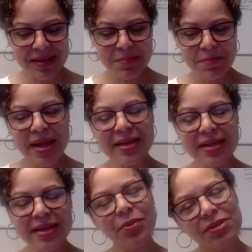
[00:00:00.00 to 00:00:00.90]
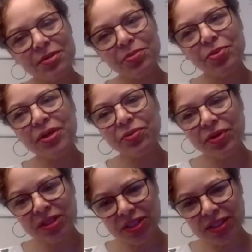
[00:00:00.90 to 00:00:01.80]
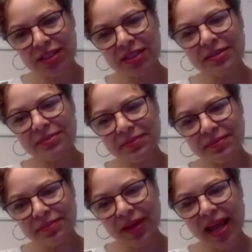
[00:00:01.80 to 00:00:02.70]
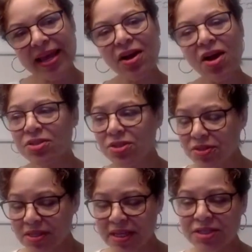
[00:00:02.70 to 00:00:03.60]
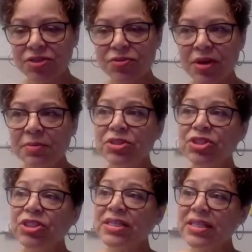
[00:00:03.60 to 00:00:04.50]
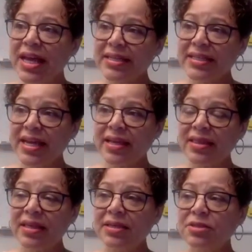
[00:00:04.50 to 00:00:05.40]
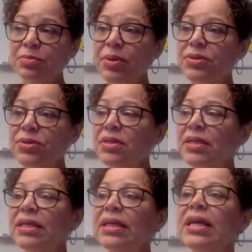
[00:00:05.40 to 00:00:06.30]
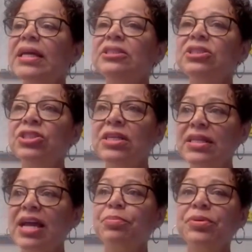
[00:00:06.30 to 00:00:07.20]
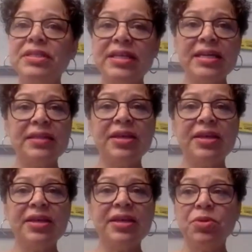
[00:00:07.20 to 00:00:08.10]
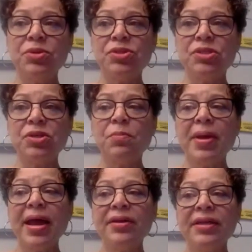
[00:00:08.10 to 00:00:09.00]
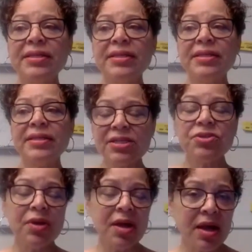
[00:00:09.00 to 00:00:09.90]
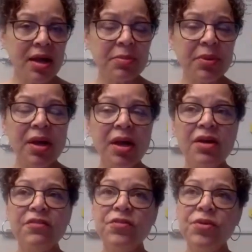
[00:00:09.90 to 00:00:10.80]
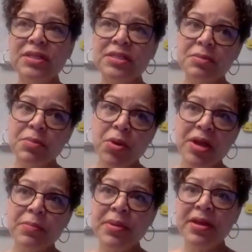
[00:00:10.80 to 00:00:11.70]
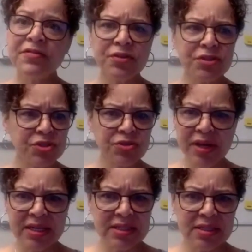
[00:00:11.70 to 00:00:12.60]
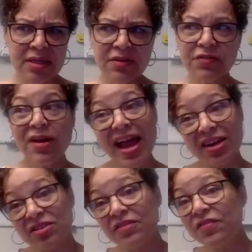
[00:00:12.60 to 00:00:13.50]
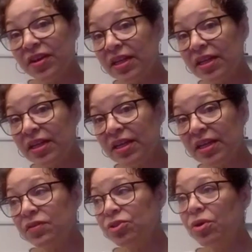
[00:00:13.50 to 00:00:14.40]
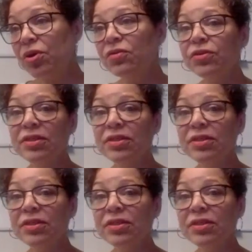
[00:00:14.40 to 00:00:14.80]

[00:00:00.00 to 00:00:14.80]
makes a person pretty rigid, and also sets you up, just like taking things personally, just like pretending that your emotions don't matter. It sets you up for disappointment, for stress, for actually feeling out of control,